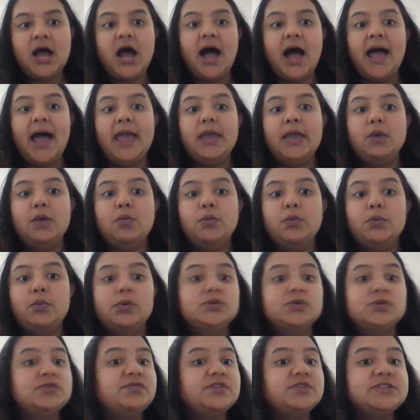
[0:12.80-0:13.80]
I would
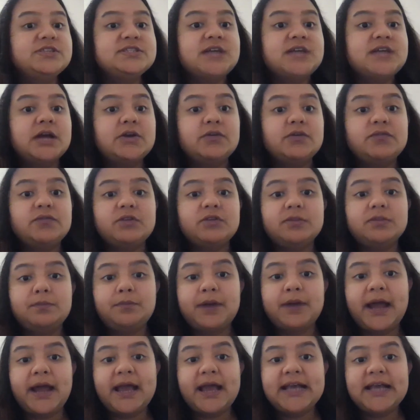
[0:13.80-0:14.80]
want to first start off with
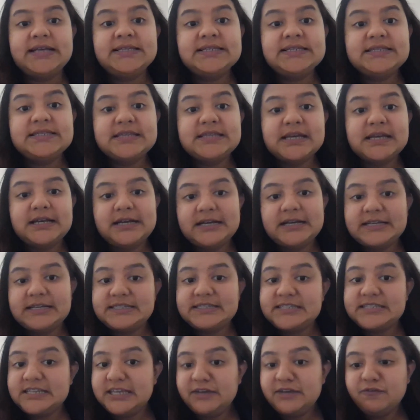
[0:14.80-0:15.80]
price,
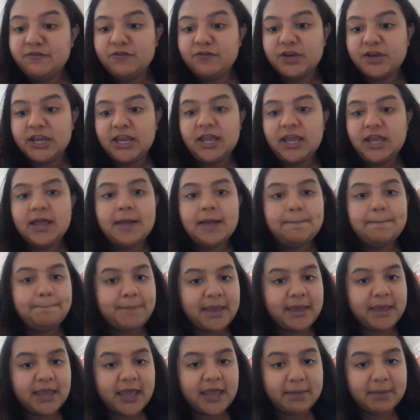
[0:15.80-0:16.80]
delivery,
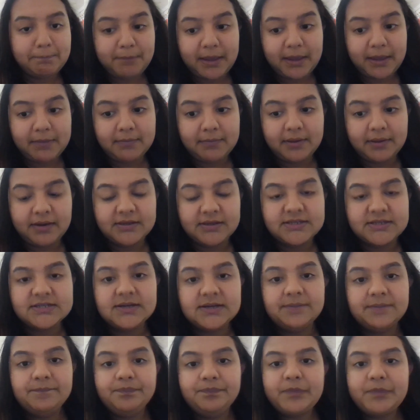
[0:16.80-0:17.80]
pay, and payment.
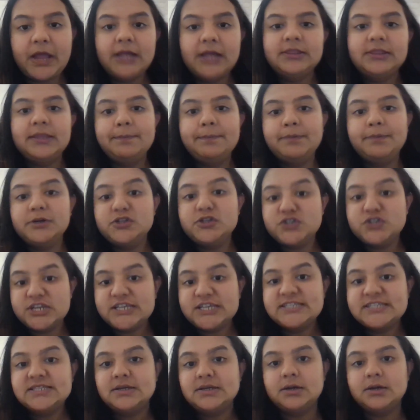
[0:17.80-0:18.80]
The
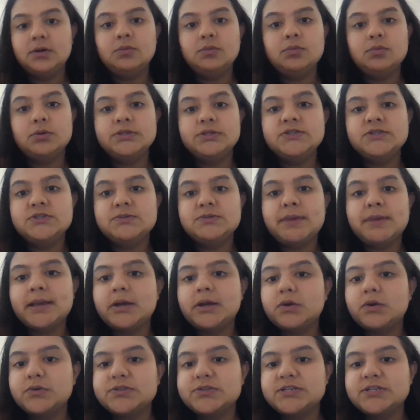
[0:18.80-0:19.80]
purchaser wants to buy
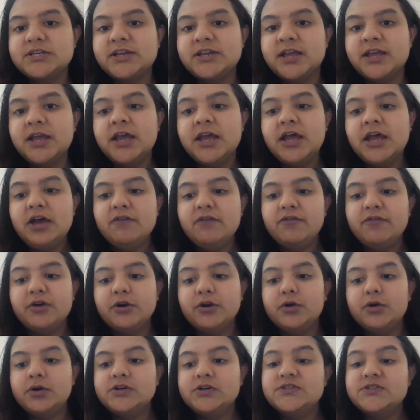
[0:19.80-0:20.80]
grocery for
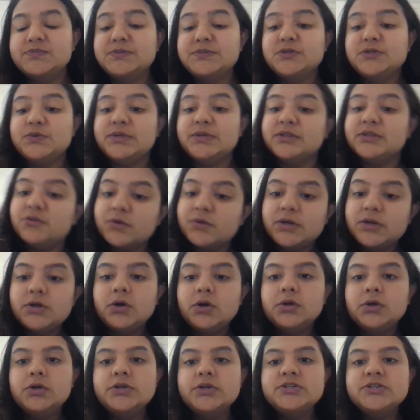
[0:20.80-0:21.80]
a cost between
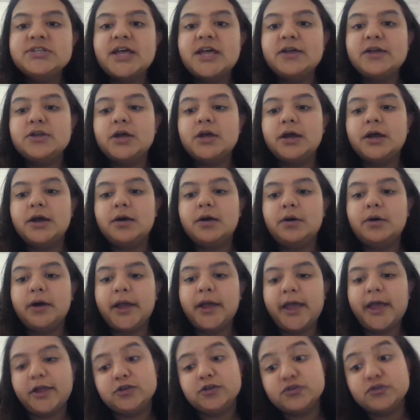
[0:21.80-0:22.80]
$3
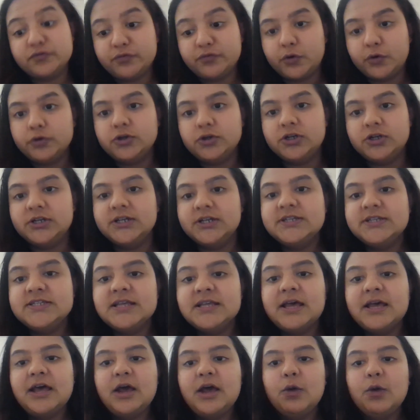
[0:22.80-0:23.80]
to
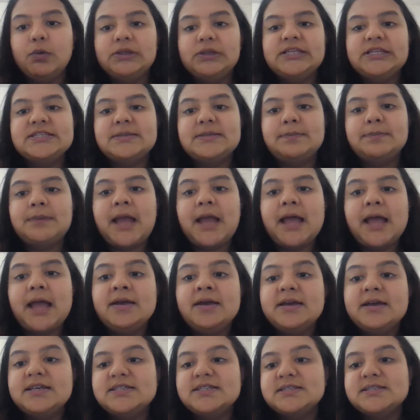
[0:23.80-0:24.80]
$4, while the
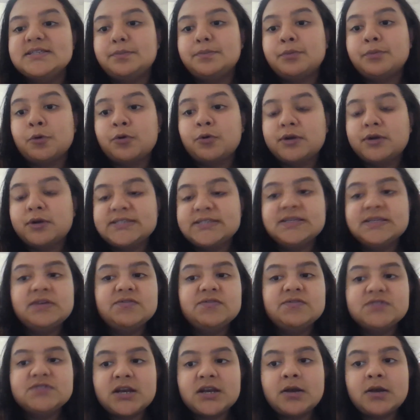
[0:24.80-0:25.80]
supplier has a
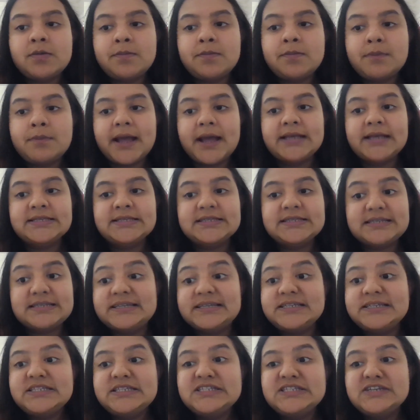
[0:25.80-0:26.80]
progressive standard price
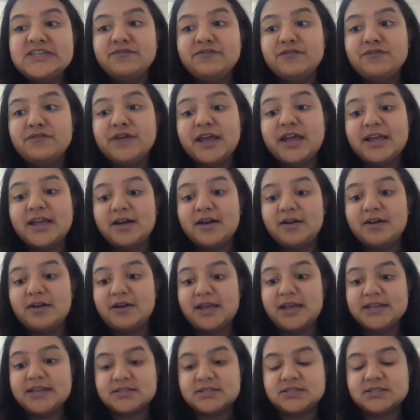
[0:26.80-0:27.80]
list
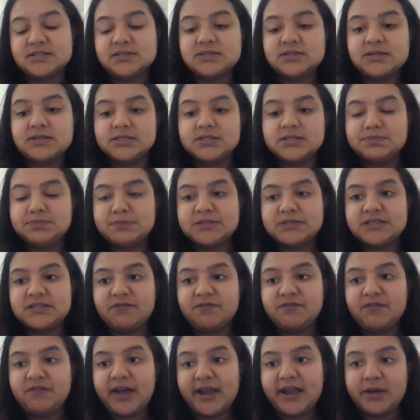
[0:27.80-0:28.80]
at a
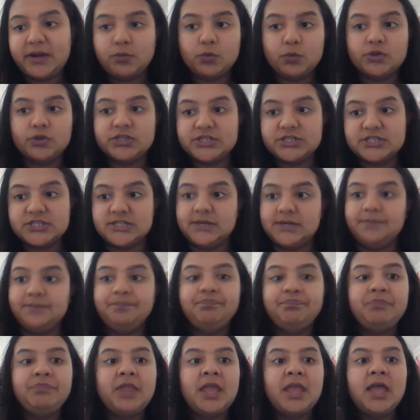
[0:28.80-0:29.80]
specified quantity
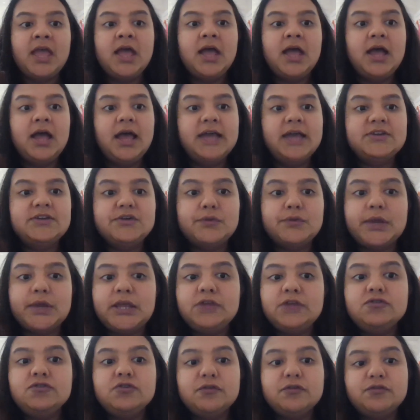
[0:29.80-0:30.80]
at a
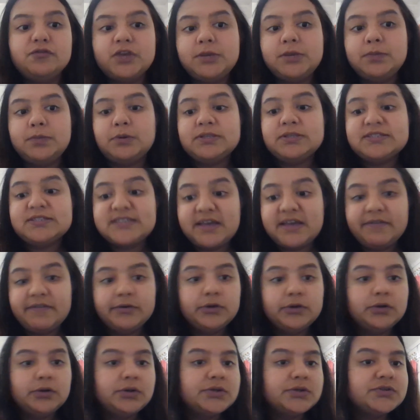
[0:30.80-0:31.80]
range of
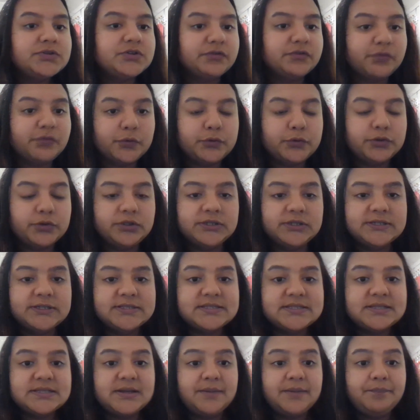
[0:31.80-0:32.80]
$3.7 to
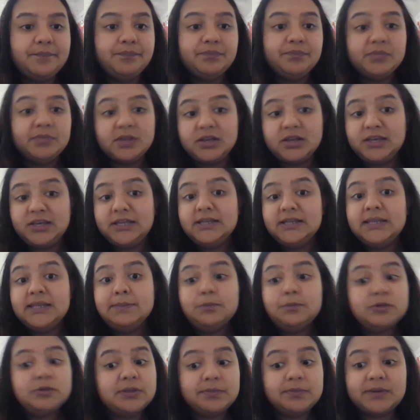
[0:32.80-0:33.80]
$4. Clearly,
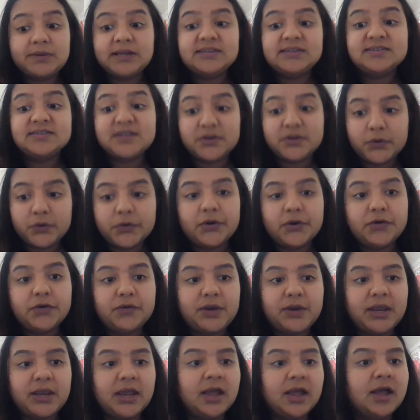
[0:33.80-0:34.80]
both the prices are not
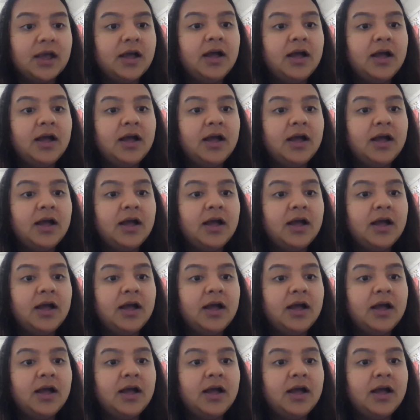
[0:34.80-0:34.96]
agreeing.